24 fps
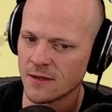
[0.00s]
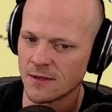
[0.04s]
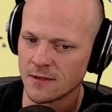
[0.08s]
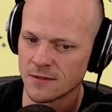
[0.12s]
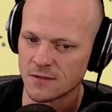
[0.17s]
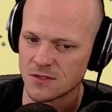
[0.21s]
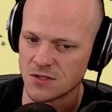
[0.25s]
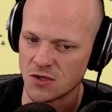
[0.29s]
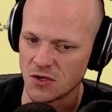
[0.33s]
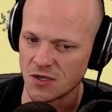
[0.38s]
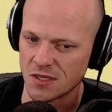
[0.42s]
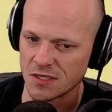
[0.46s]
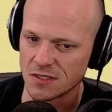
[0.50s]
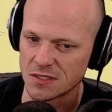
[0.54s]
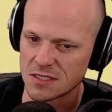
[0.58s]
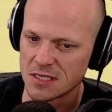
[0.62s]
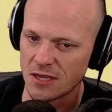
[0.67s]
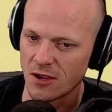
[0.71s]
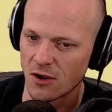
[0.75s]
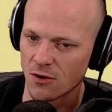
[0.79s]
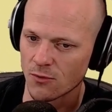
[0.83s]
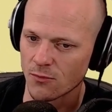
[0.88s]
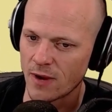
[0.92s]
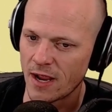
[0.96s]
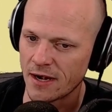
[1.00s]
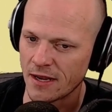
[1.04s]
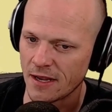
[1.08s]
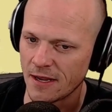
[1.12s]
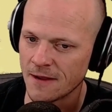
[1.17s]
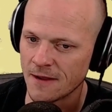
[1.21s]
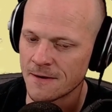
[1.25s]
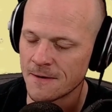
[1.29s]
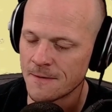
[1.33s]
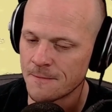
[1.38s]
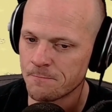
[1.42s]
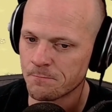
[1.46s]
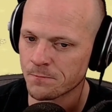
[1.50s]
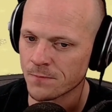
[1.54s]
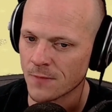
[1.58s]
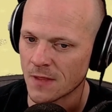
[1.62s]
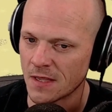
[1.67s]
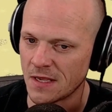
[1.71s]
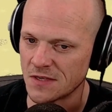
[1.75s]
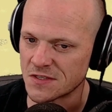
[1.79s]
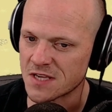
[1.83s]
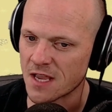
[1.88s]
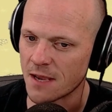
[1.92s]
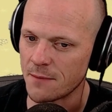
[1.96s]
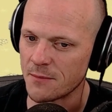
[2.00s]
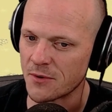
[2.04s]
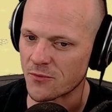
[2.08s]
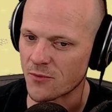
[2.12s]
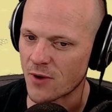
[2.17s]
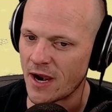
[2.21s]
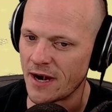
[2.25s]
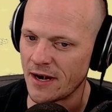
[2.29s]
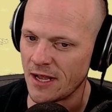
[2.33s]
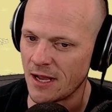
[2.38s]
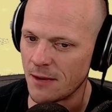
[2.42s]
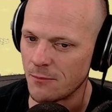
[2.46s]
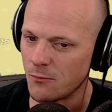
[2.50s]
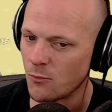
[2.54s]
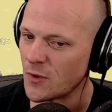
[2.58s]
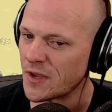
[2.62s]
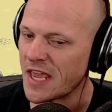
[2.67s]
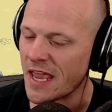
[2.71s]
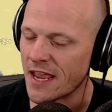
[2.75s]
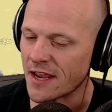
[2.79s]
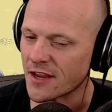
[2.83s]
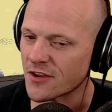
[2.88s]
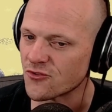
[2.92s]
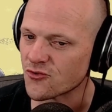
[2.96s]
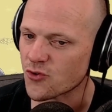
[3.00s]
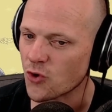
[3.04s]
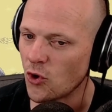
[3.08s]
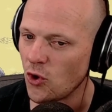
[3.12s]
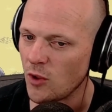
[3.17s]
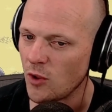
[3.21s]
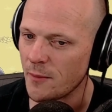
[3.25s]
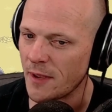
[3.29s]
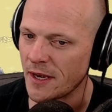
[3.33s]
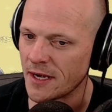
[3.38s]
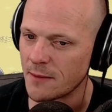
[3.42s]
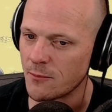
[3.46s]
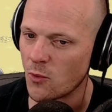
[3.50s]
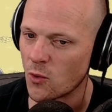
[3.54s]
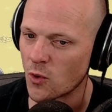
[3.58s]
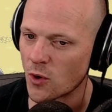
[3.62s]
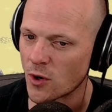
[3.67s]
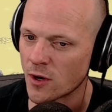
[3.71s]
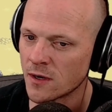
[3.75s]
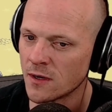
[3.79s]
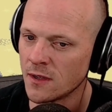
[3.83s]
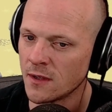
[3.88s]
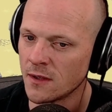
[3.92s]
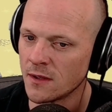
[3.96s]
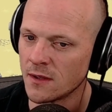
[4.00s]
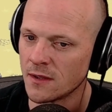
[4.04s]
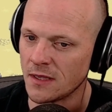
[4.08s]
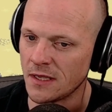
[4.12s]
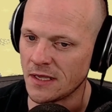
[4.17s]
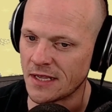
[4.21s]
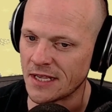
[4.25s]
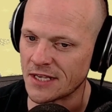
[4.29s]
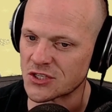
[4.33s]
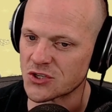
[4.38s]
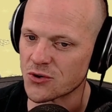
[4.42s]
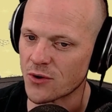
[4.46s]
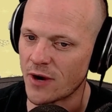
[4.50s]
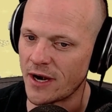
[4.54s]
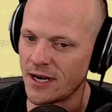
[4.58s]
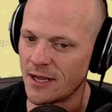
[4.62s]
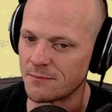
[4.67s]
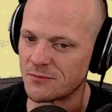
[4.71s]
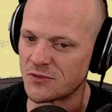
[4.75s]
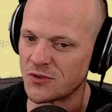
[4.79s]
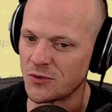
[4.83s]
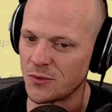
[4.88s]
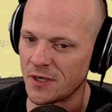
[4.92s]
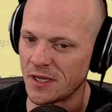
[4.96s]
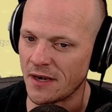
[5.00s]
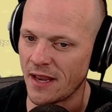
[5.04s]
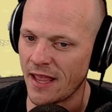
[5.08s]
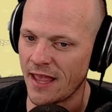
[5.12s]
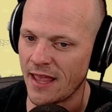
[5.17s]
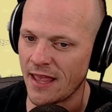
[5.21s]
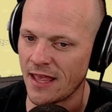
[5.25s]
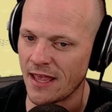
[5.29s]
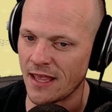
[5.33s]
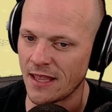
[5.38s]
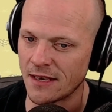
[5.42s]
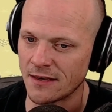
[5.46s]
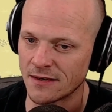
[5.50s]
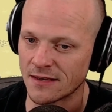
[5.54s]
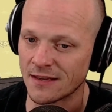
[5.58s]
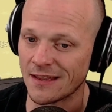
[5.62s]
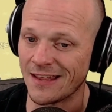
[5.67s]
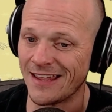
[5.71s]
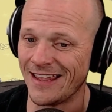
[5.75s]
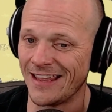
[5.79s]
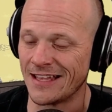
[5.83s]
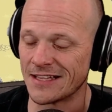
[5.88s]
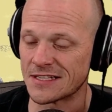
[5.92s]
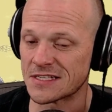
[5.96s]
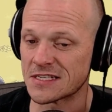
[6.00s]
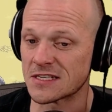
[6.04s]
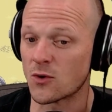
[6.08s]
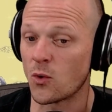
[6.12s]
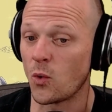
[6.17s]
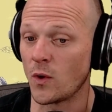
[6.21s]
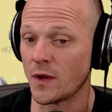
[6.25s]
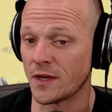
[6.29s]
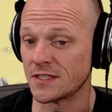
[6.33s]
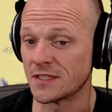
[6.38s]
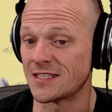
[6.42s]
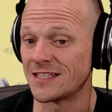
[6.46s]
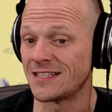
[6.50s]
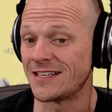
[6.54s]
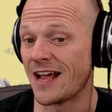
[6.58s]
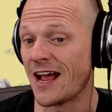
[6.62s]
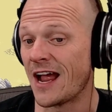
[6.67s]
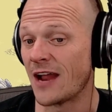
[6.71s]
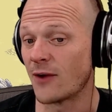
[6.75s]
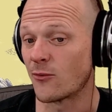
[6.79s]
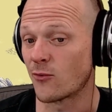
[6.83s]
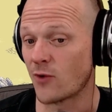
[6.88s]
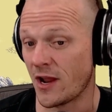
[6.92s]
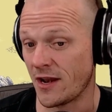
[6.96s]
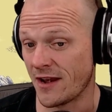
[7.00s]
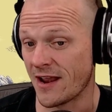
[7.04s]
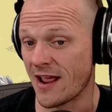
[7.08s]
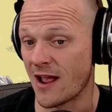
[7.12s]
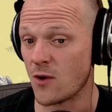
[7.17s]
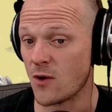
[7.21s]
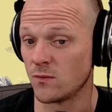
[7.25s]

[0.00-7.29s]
So you can see already, he's coming right up. We can't control him anymore. He gets right up to it and it's going to die right now.